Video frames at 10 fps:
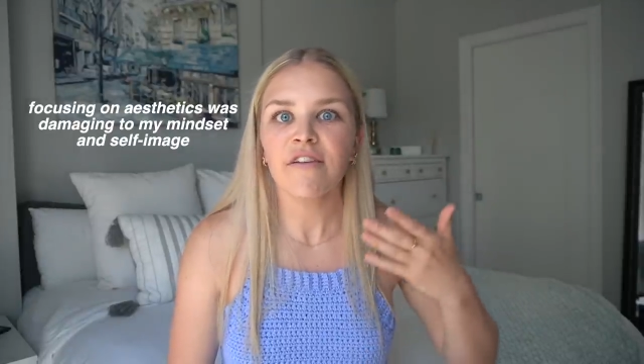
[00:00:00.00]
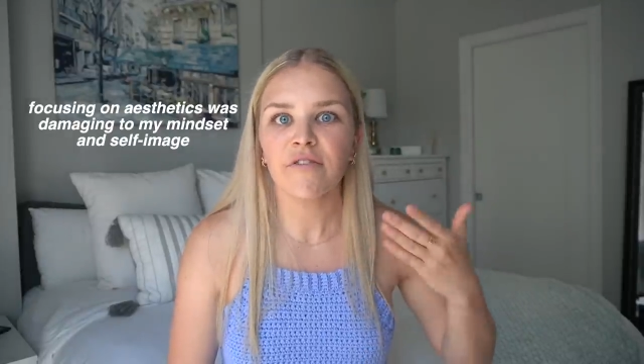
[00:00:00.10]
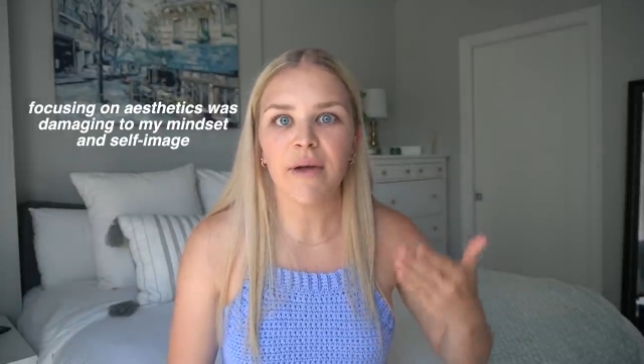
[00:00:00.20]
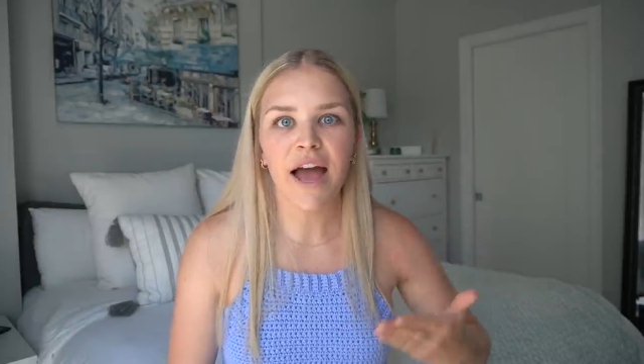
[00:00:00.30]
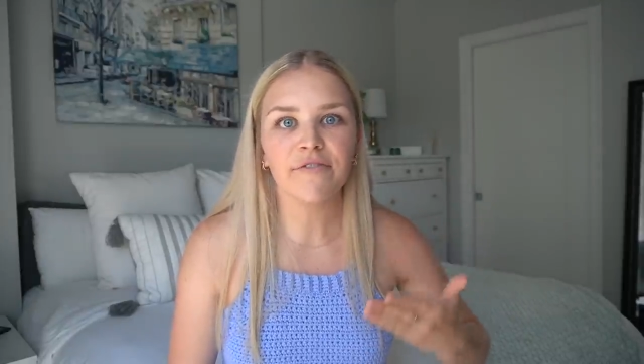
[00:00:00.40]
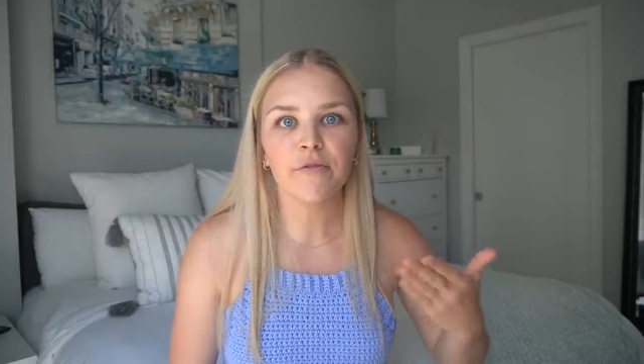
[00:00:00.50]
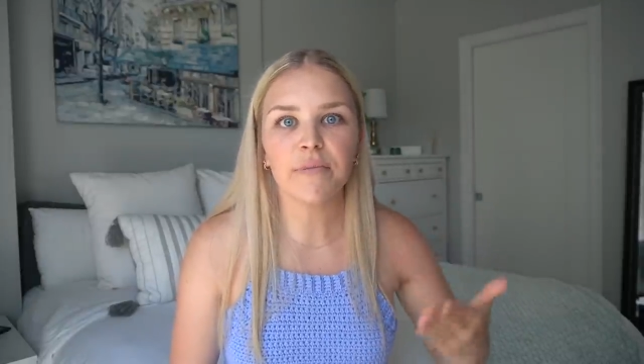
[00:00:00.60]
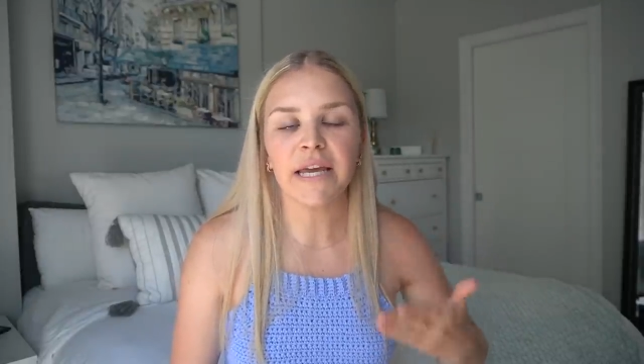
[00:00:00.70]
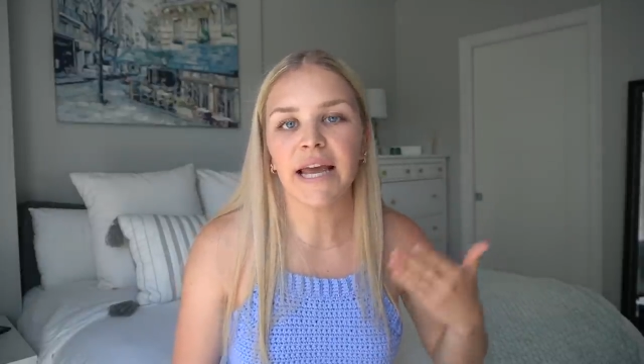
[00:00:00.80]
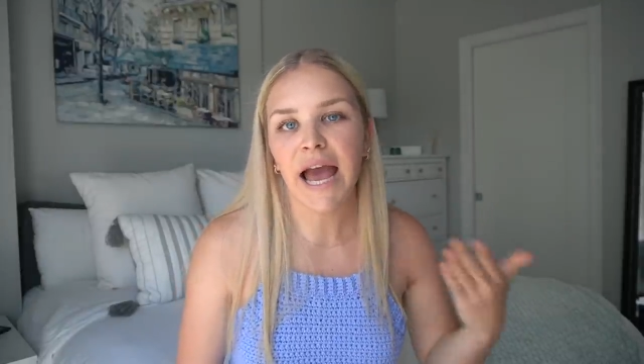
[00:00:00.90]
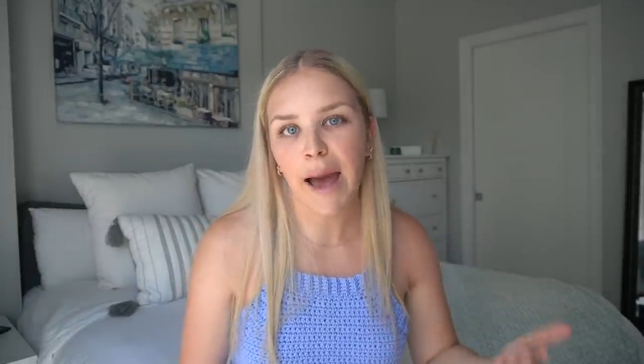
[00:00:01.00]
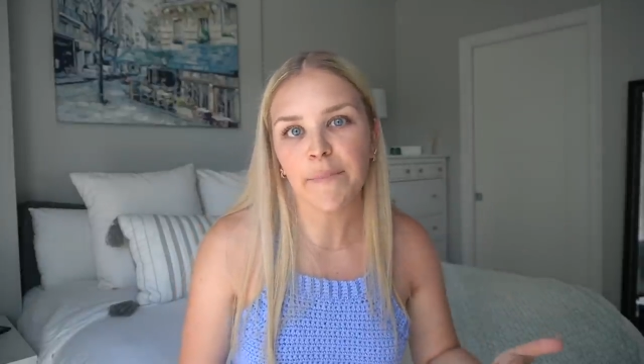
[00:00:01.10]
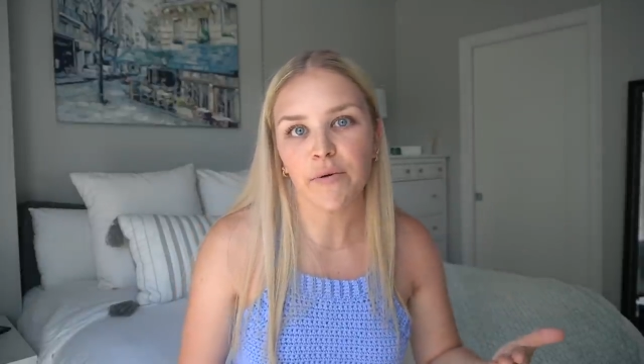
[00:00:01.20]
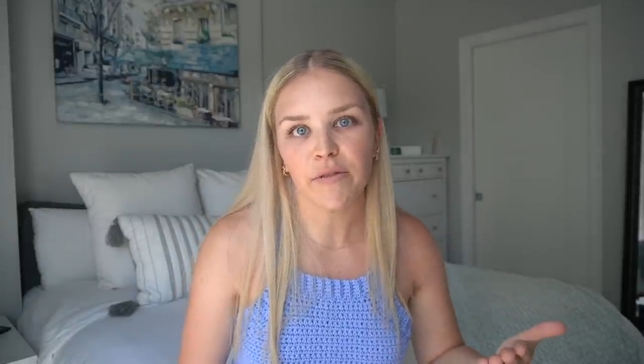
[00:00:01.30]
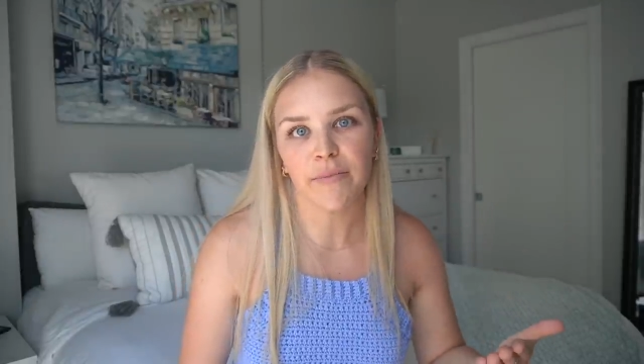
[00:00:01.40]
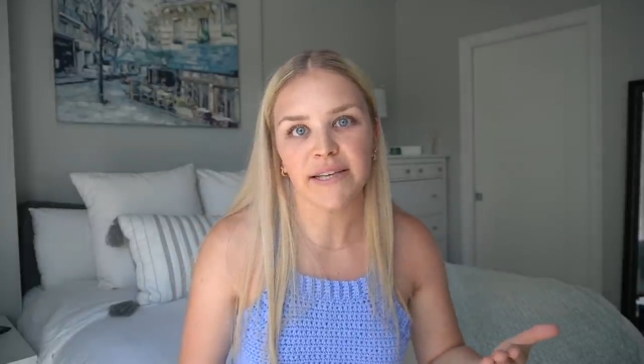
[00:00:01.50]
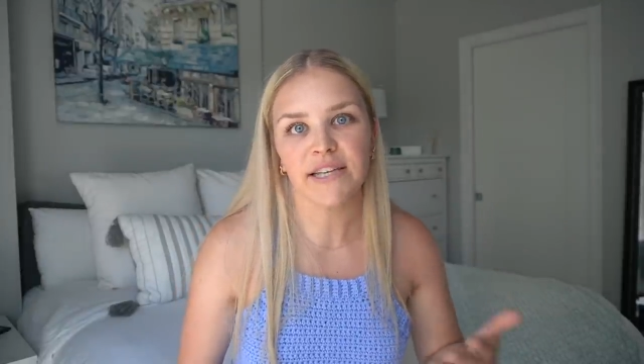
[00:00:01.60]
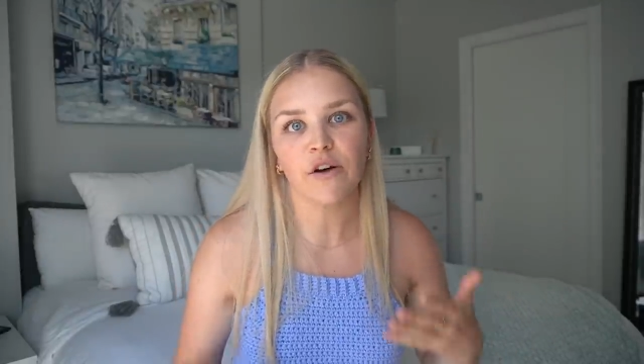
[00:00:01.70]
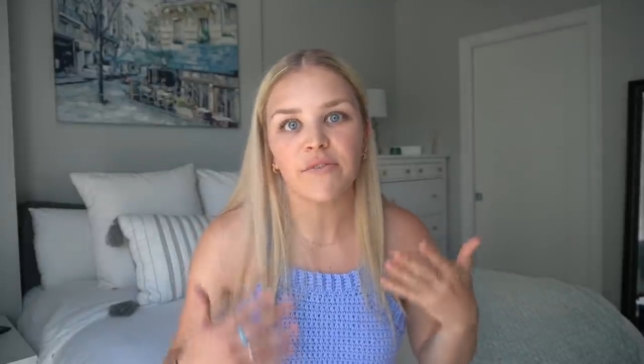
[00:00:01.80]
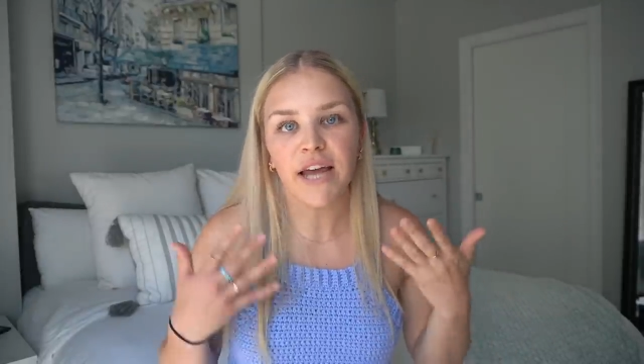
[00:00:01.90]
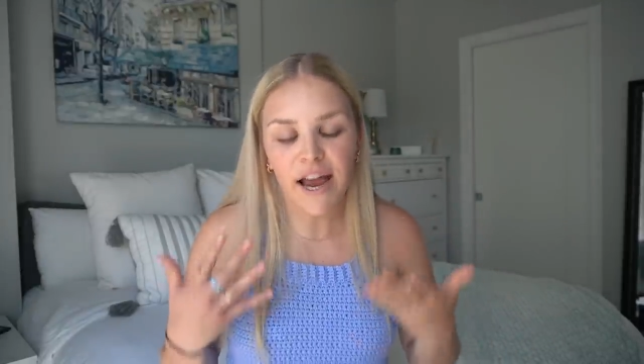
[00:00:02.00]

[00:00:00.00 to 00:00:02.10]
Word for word: from ever being happy with myself and